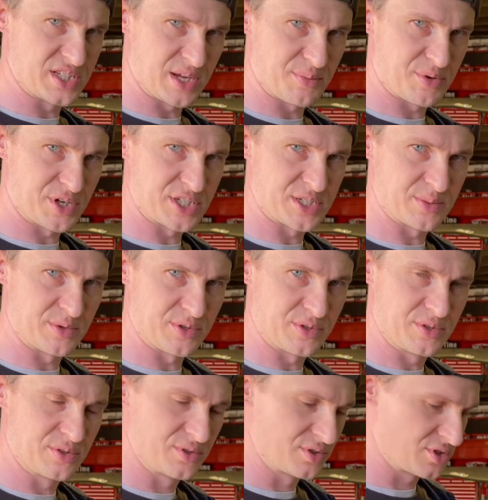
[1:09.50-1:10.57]
principle.
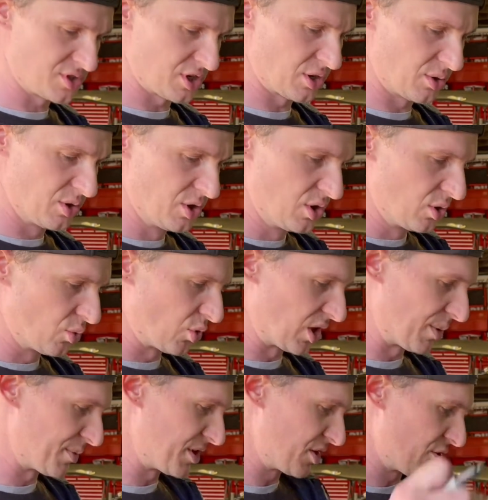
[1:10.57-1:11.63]
So what
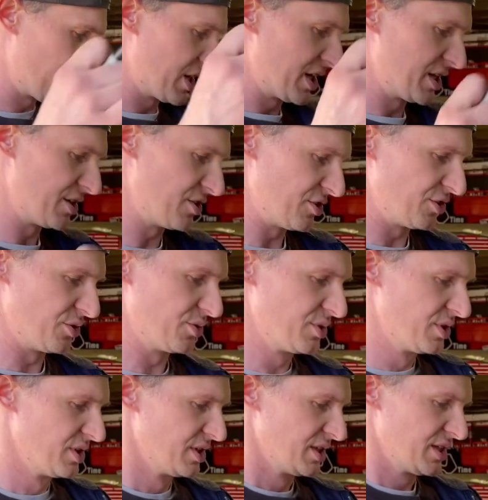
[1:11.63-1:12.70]
I'm gonna go ahead and do
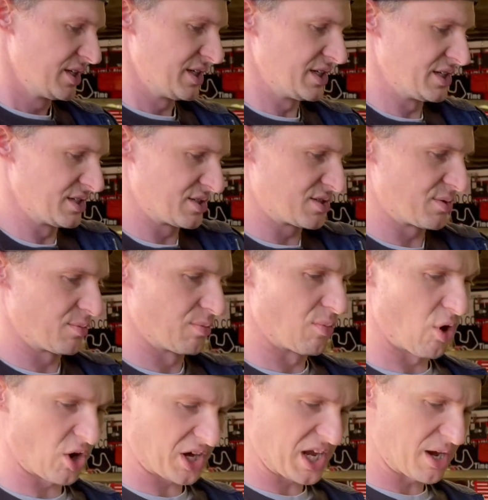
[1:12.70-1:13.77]
is
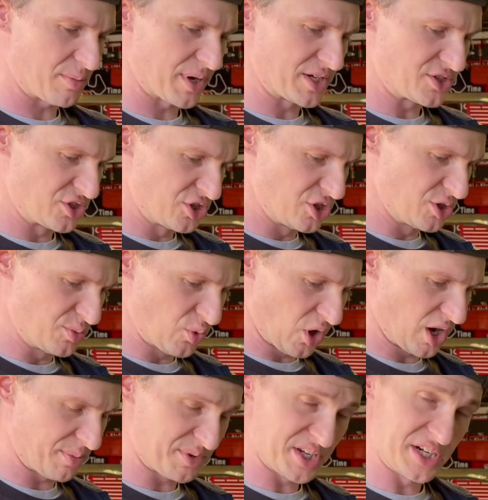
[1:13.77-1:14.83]
mark out my tube where
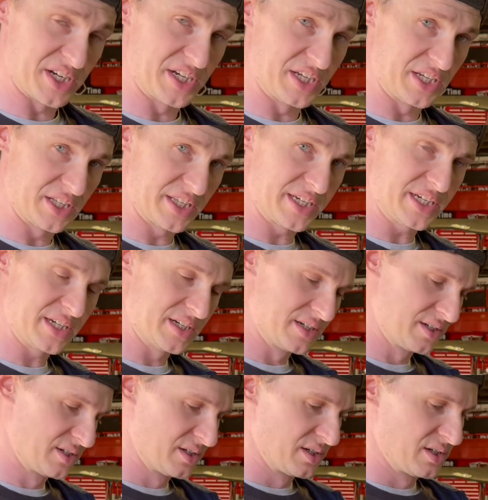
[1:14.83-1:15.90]
I'm gonna anneal it
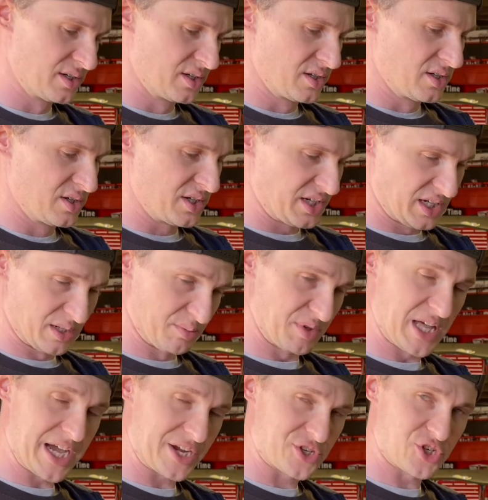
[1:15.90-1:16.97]
in a
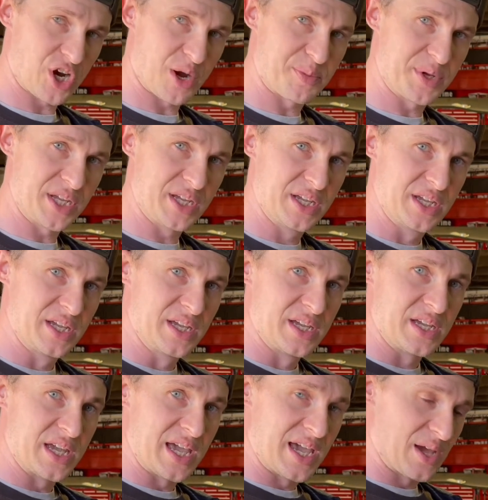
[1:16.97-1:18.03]
black Sharpie.
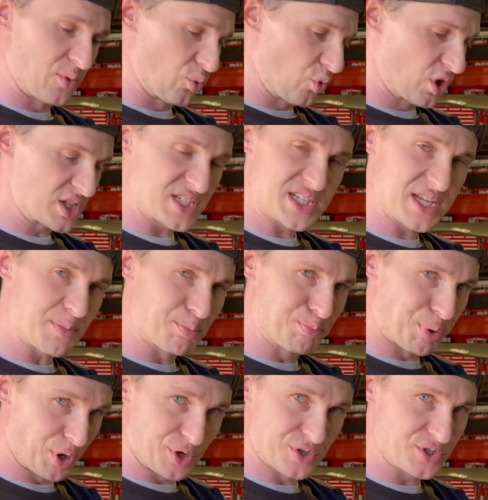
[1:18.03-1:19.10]
And once it
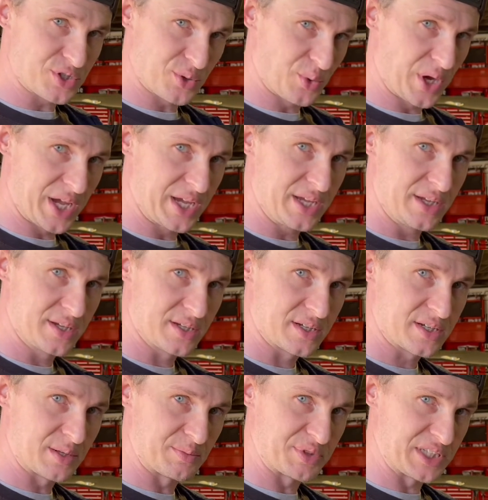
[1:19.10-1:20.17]
burns away
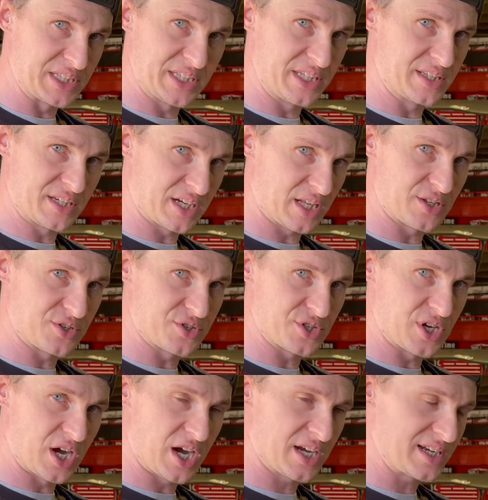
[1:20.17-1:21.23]
completely, the color's
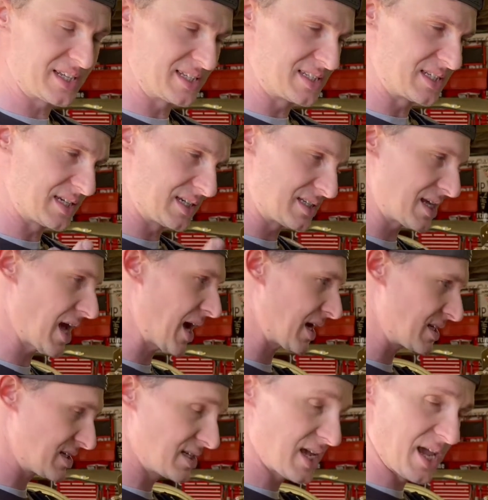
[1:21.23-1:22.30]
gone, it's the exact
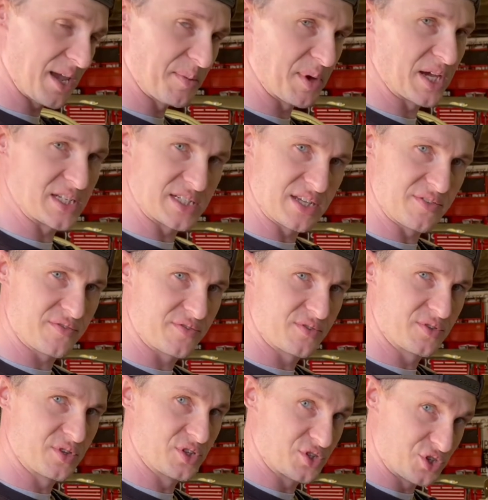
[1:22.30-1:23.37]
same as if
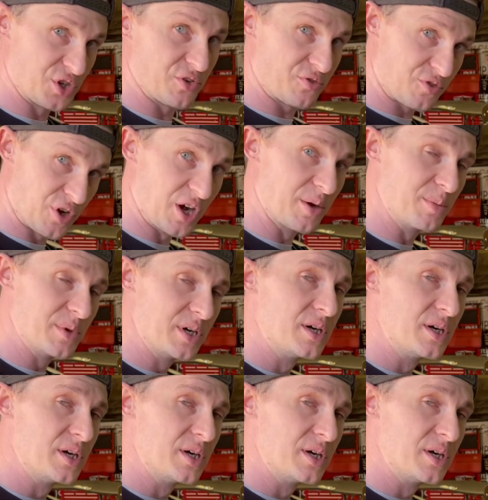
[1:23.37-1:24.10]
the soot from